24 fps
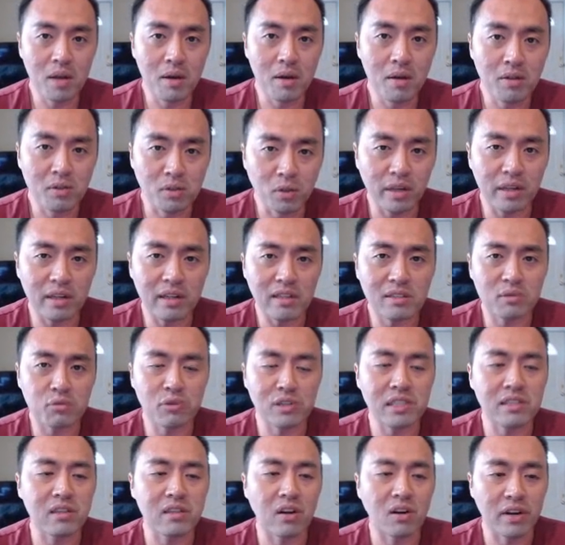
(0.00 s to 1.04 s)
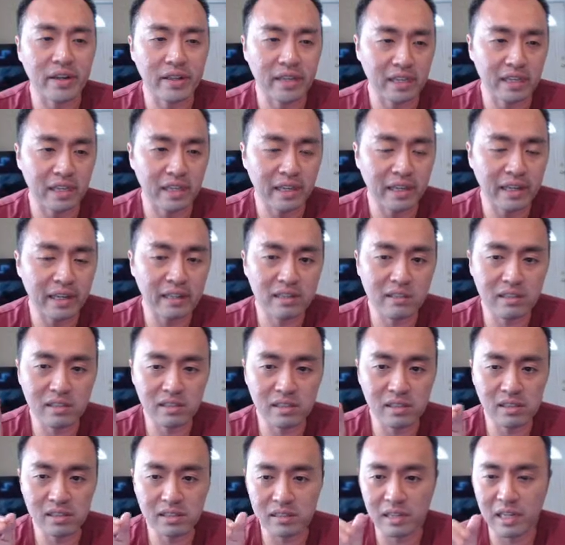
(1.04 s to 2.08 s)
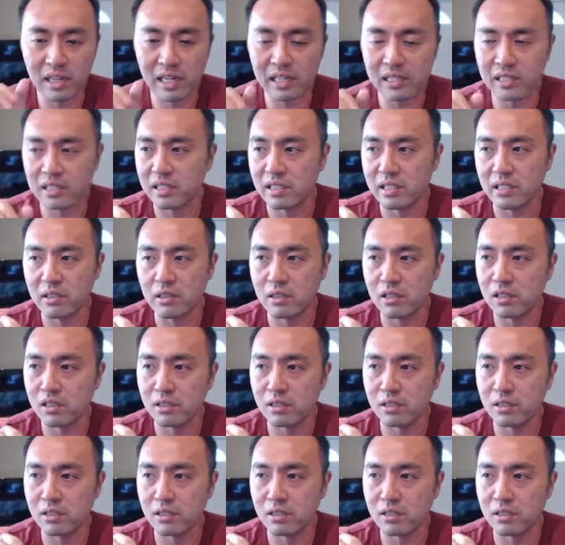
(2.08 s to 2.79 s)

So it is really targeted, and this is actually